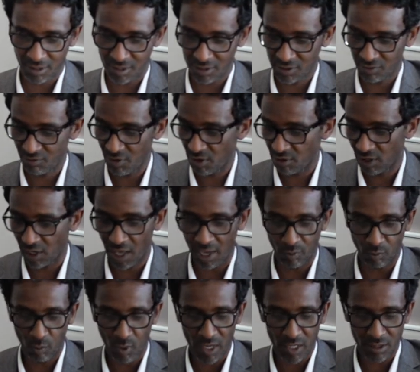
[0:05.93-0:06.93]
It's very
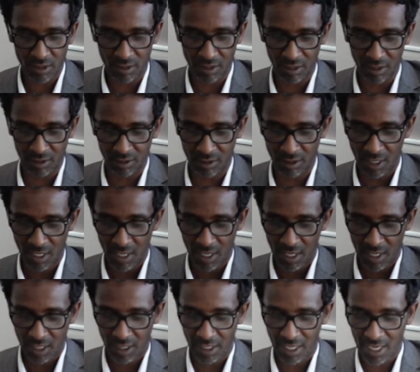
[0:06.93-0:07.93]
lightweight and
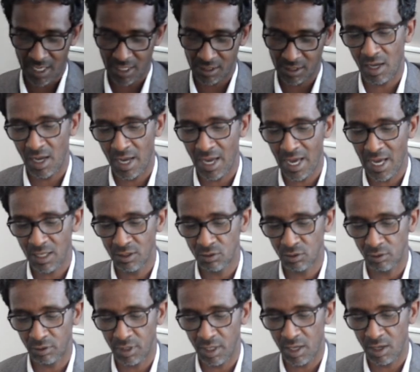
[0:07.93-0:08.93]
it has a
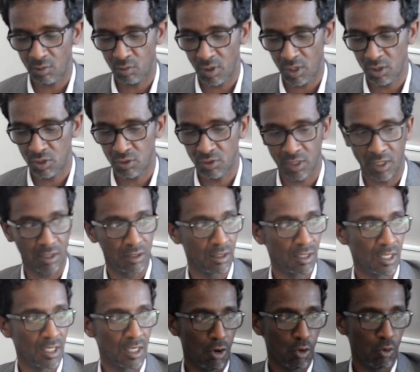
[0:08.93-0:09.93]
handle there where you can
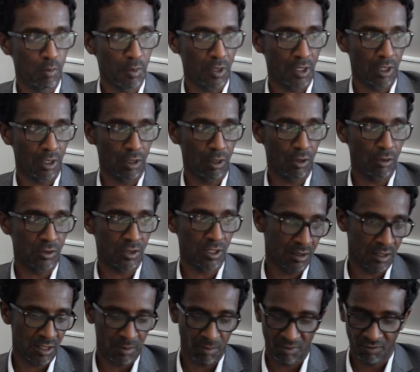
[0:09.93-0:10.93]
open and close the
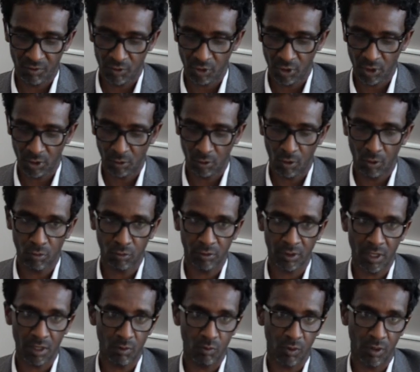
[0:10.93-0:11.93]
tip of your needle
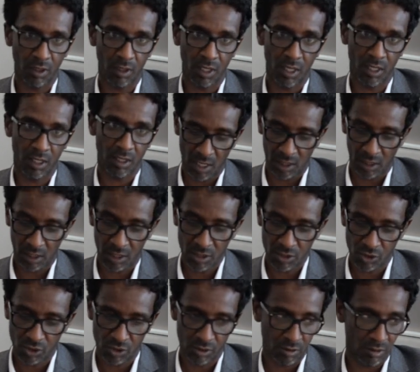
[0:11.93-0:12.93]
holder with a
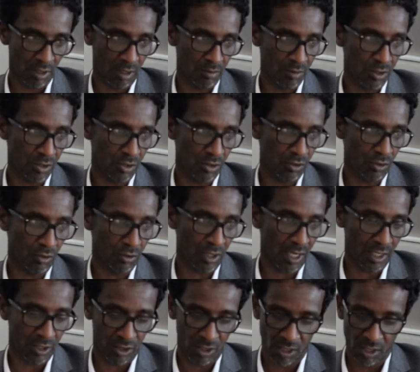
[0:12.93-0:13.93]
clinch. That means you don't
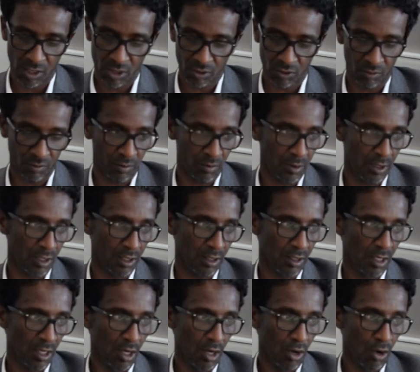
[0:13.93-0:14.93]
actually need to be
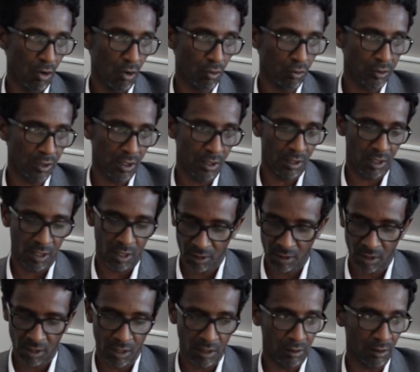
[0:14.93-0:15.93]
holding
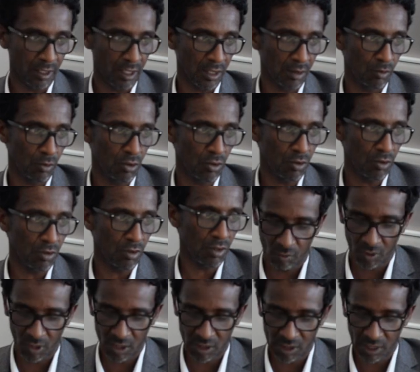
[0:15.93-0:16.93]
the needle anymore
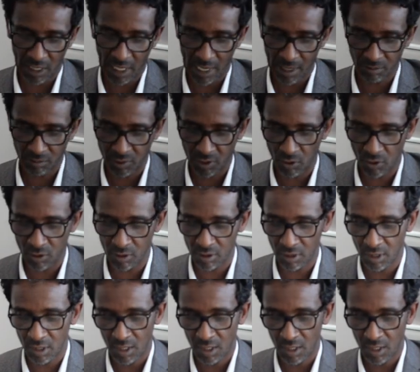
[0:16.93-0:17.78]
when it's clamped on.